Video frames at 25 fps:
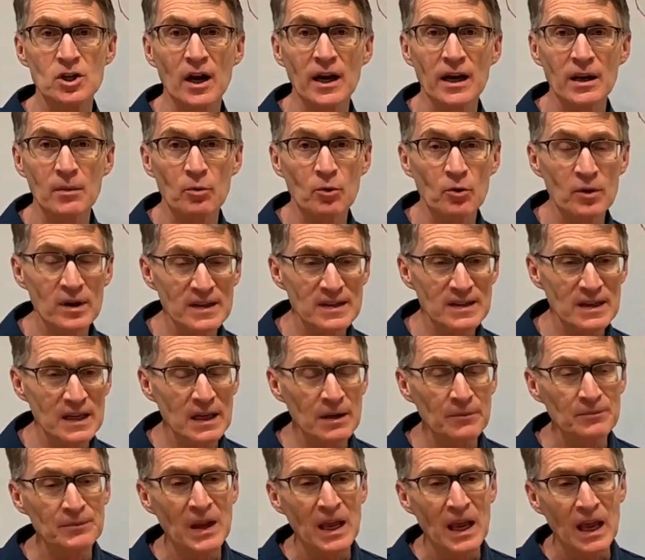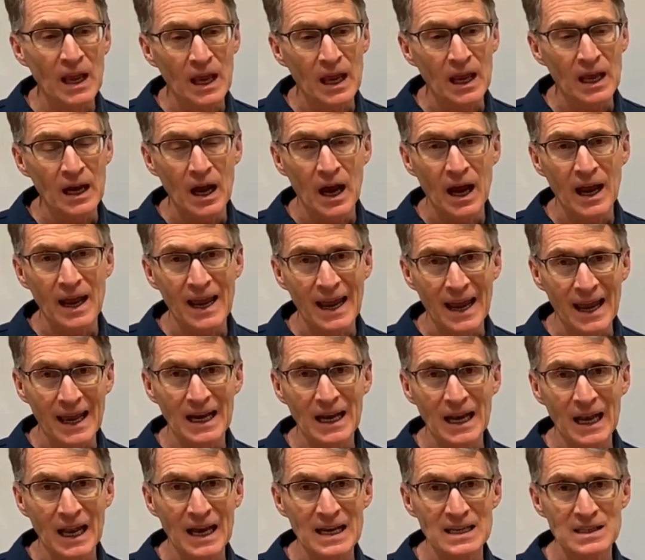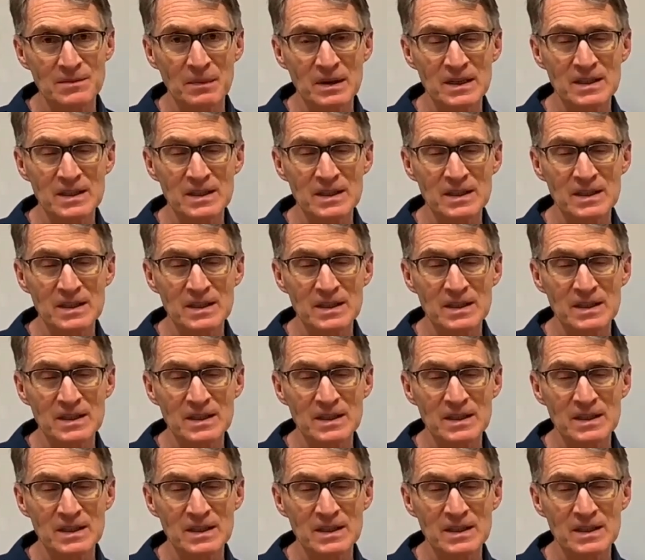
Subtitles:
Johnny Parisi, and I analyzed